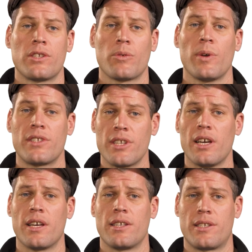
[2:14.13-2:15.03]
So what
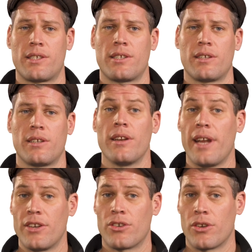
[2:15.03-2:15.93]
does
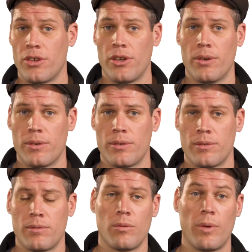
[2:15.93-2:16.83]
nature do?
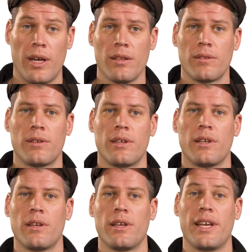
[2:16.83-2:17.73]
Well,
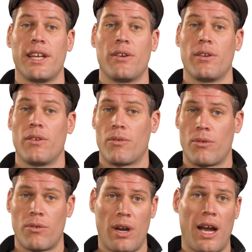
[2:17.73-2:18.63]
it
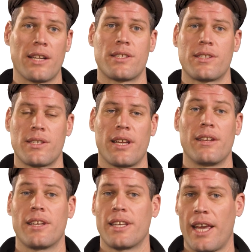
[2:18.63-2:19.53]
rots
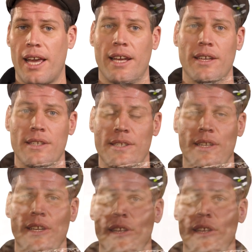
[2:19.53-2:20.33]
and decays